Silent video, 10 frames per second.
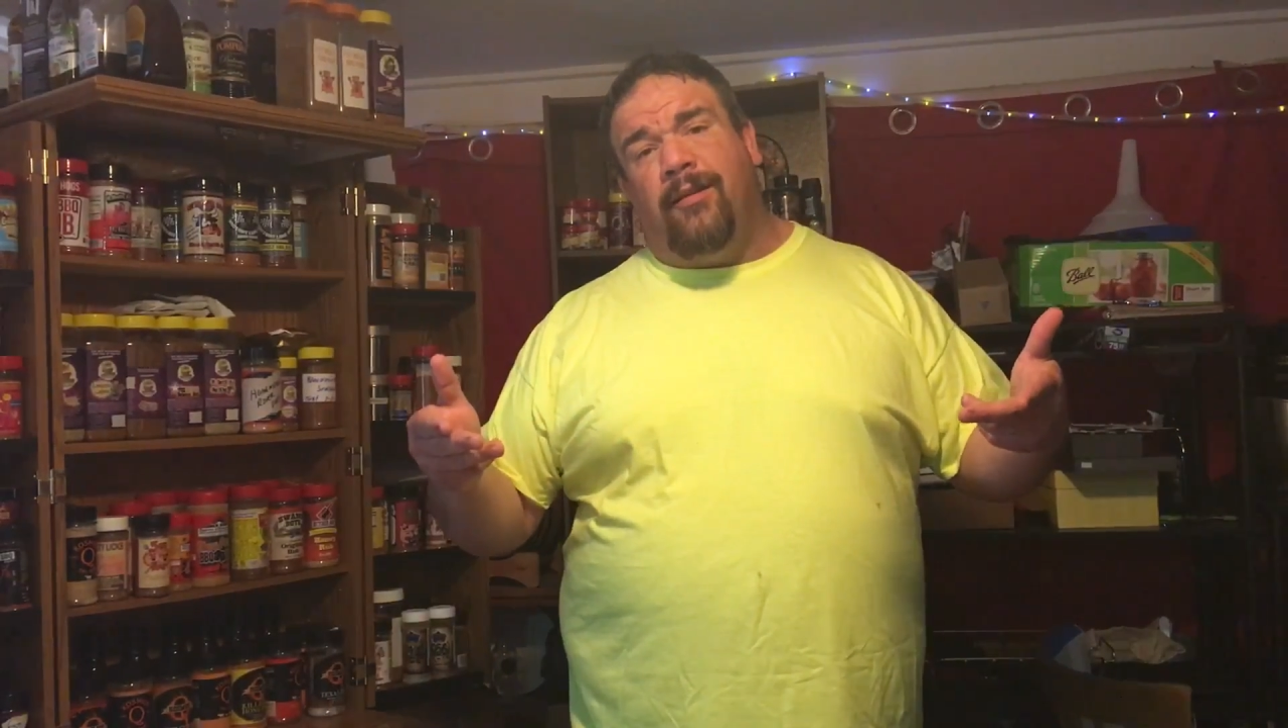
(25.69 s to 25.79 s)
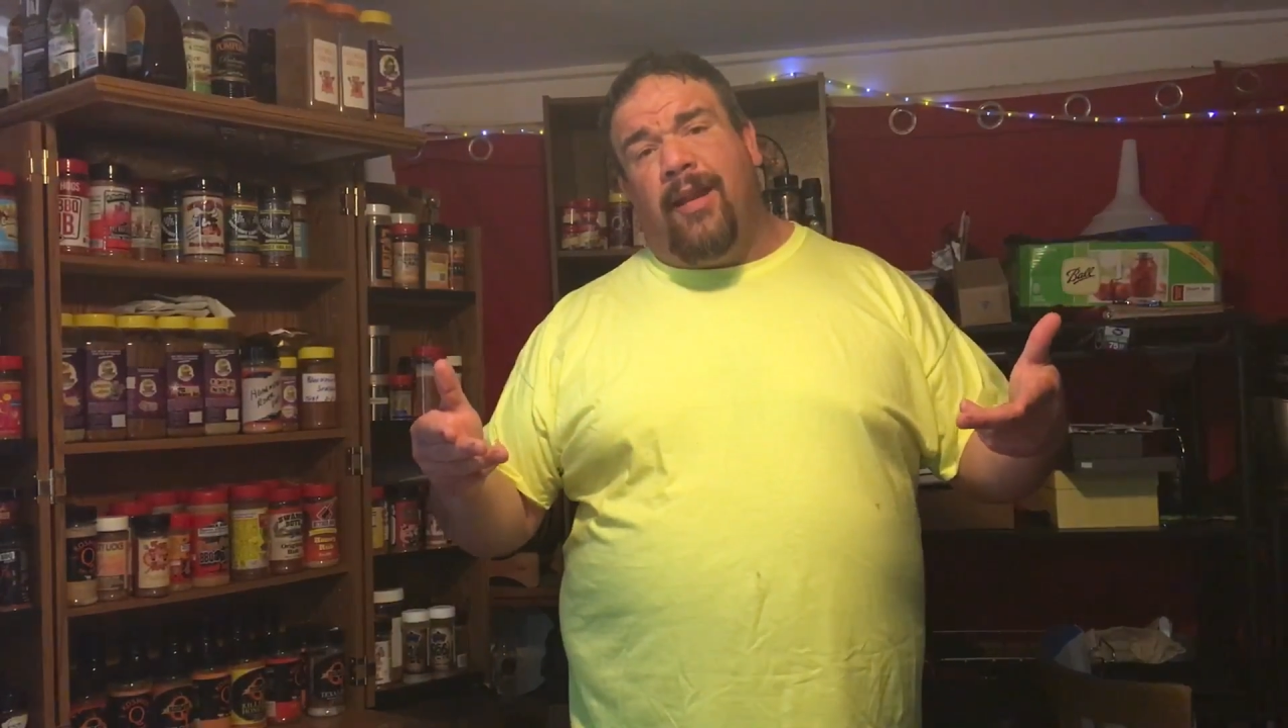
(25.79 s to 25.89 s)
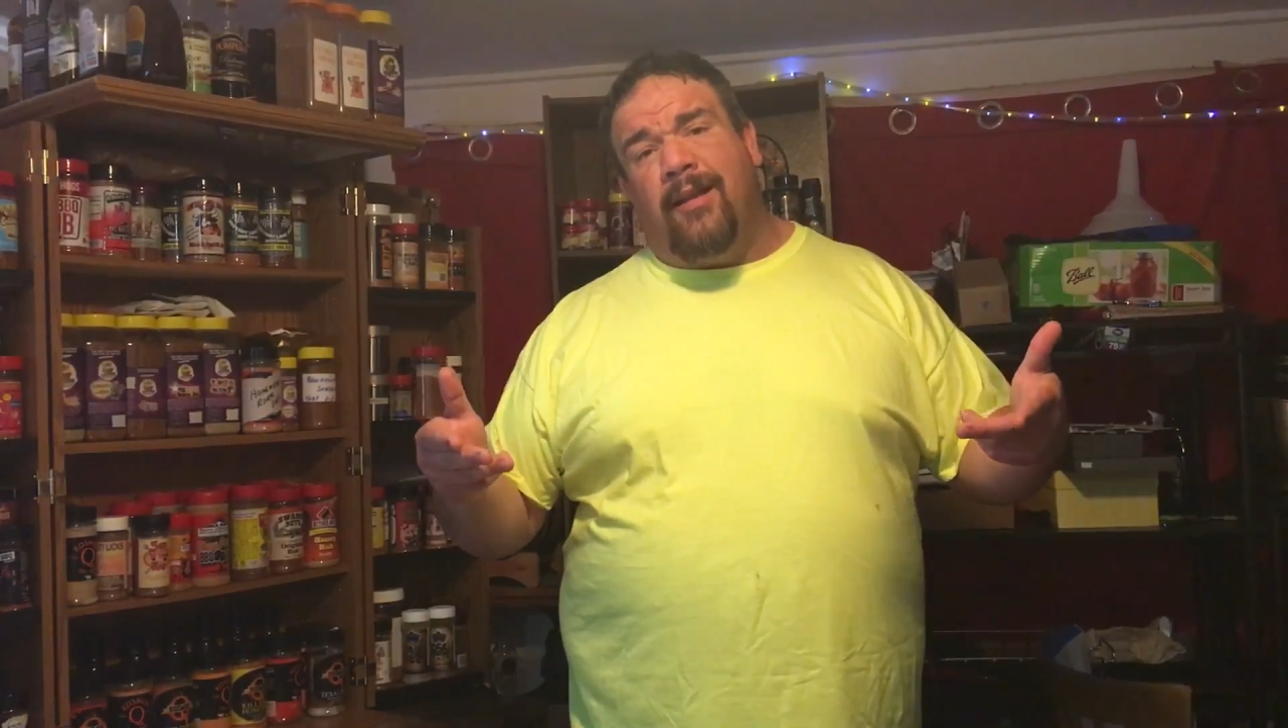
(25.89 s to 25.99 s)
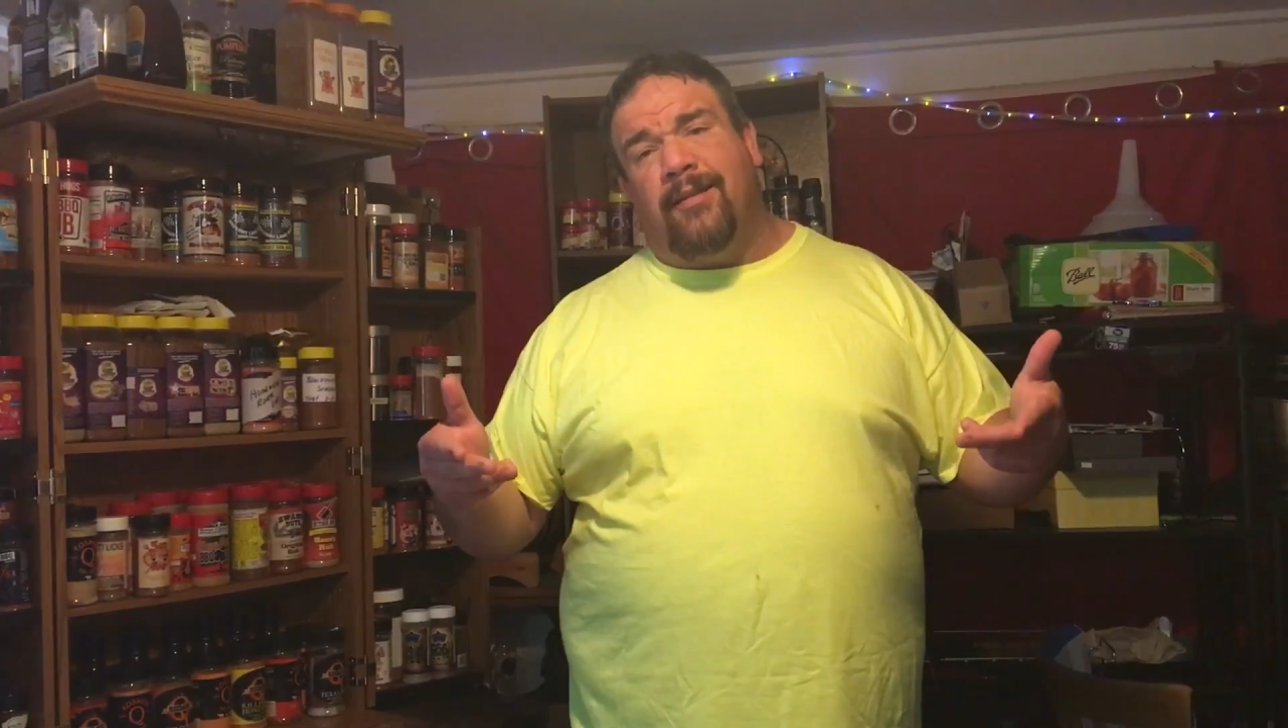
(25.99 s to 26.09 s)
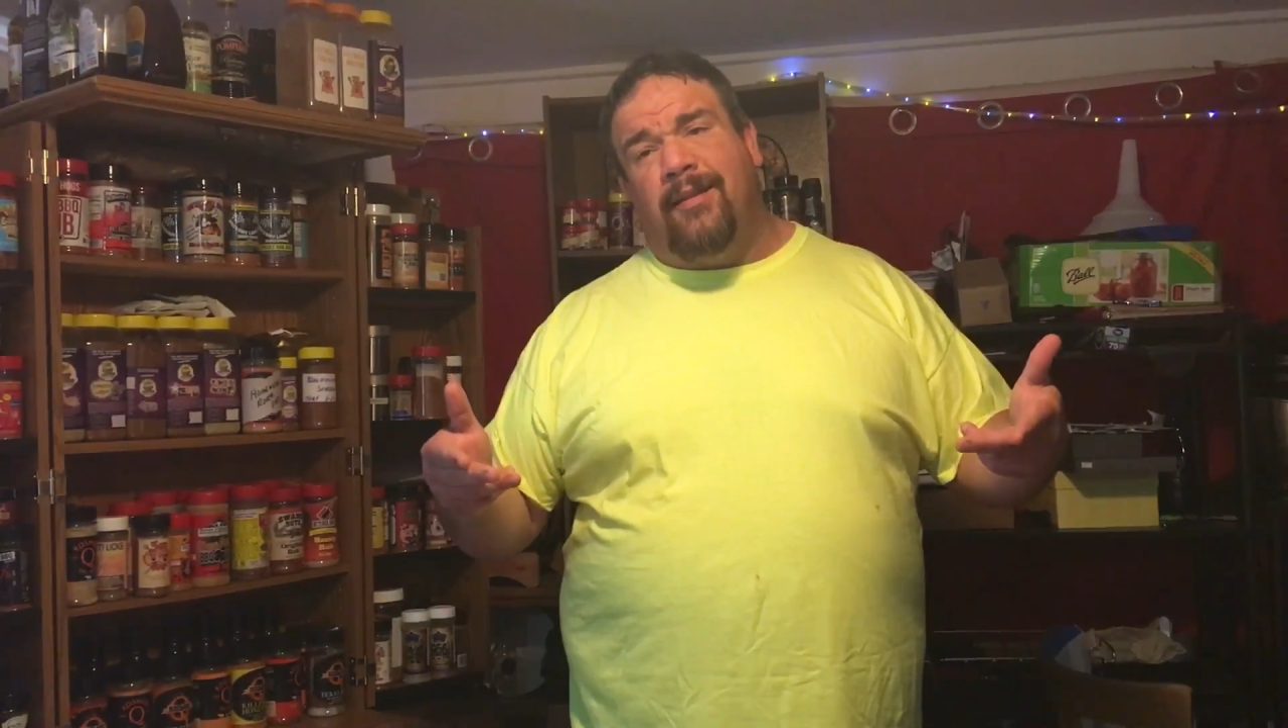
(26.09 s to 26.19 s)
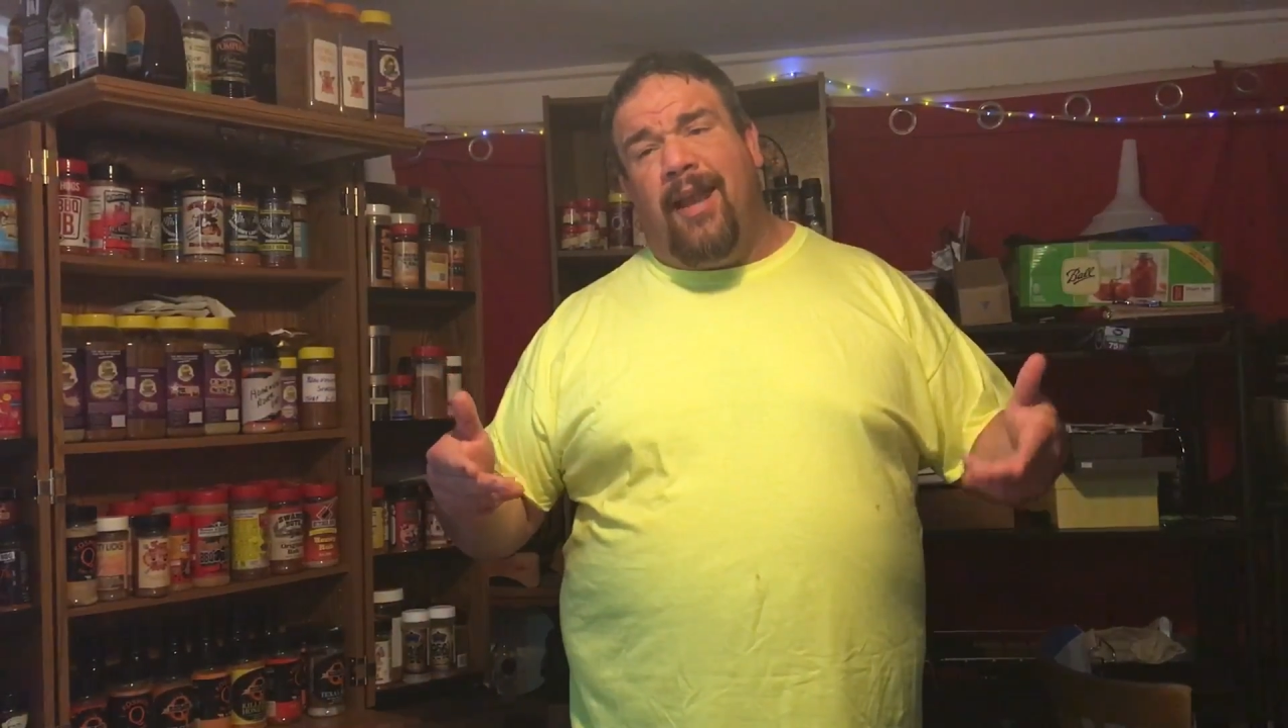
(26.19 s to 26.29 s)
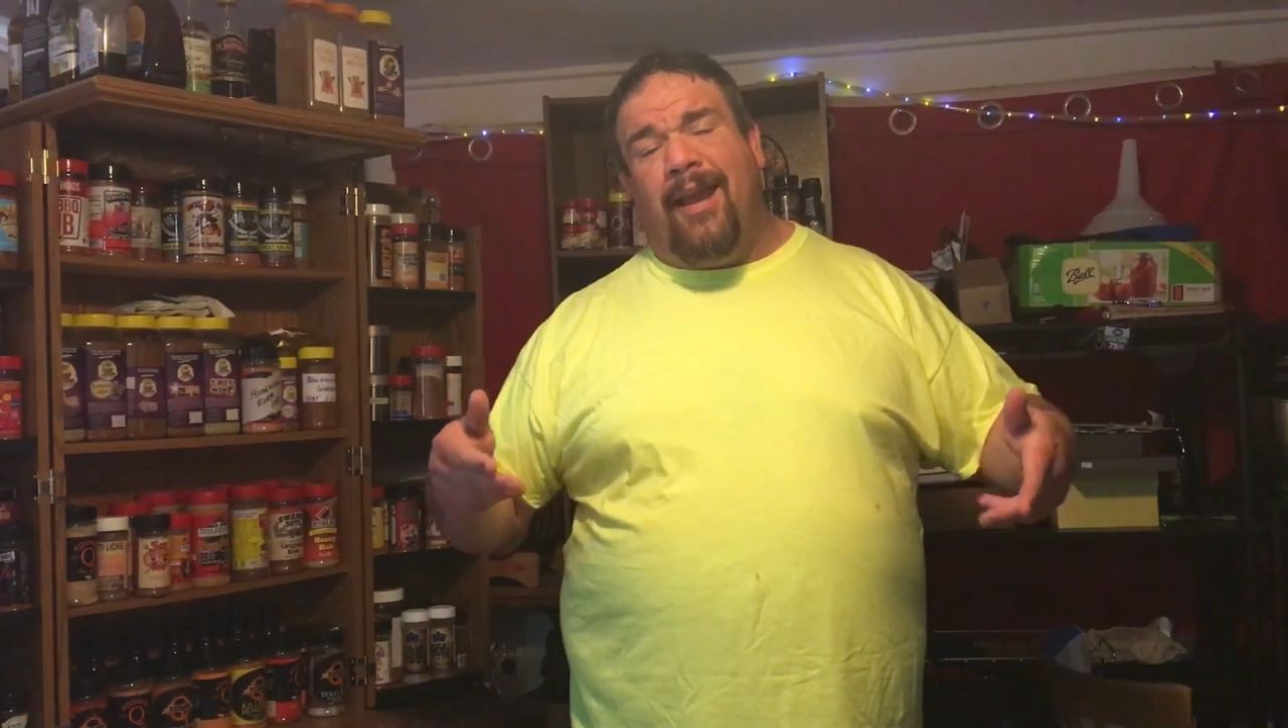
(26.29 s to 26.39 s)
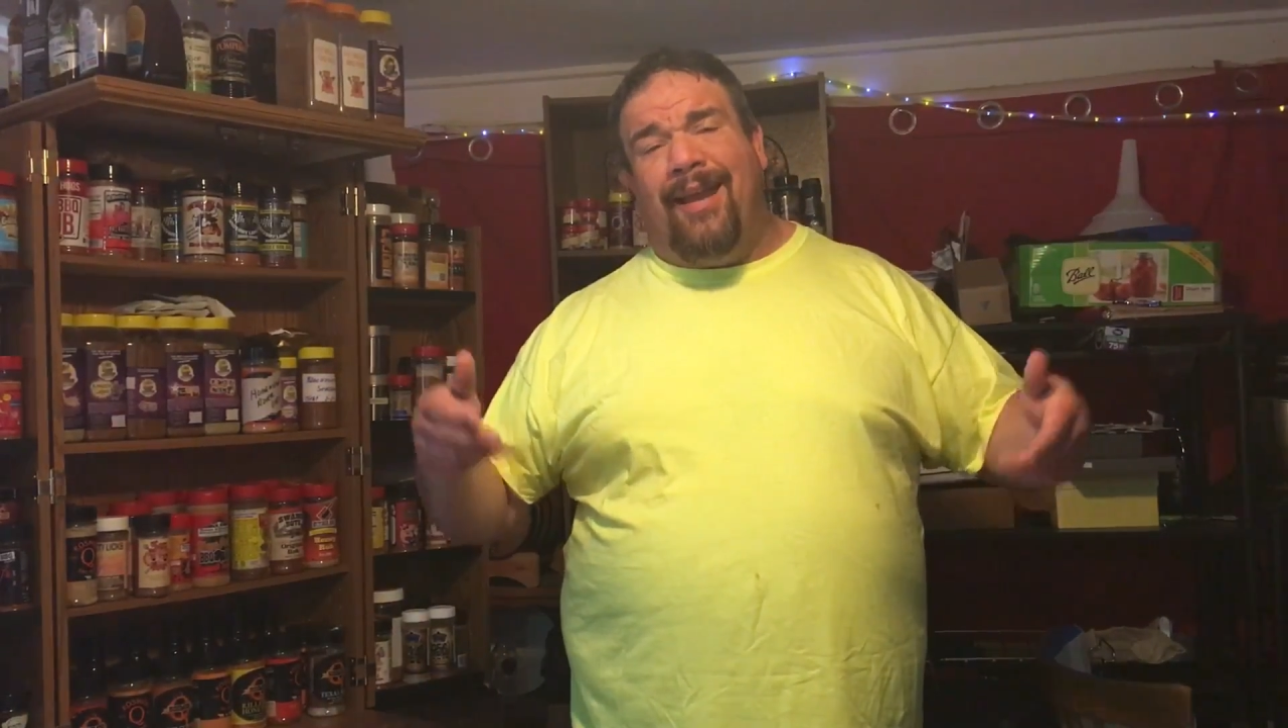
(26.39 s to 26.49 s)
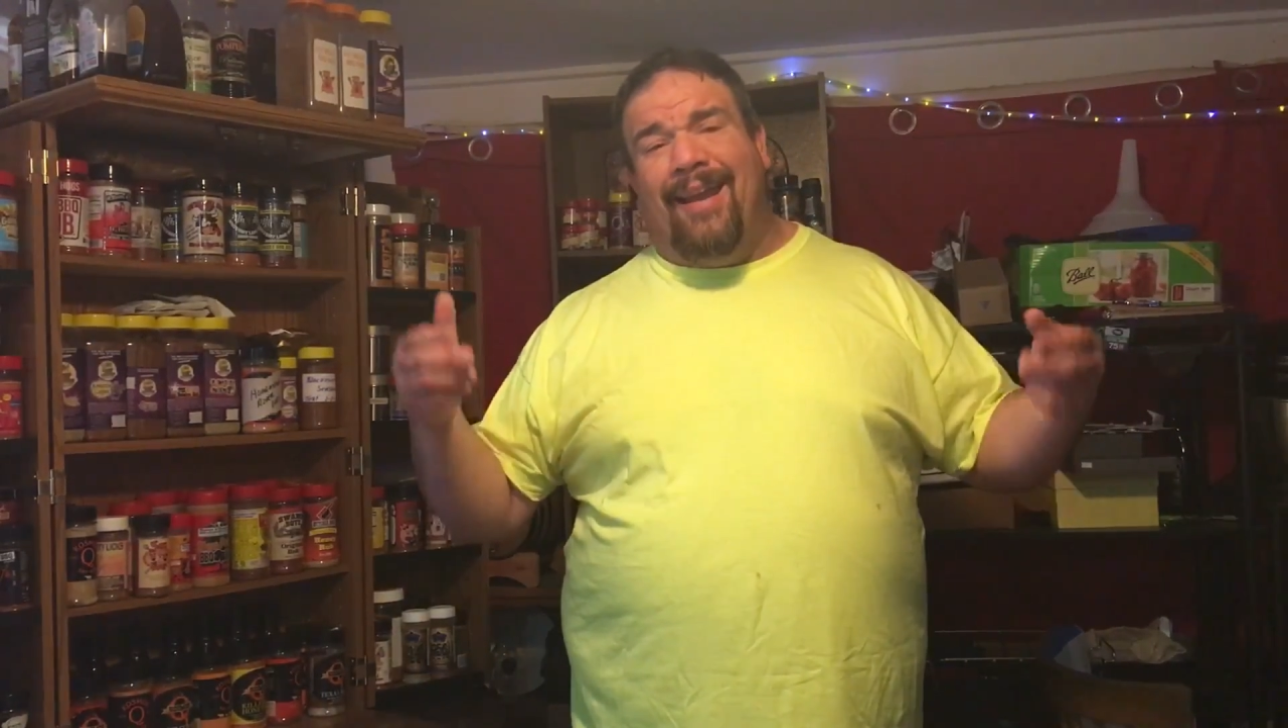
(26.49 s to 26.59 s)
test today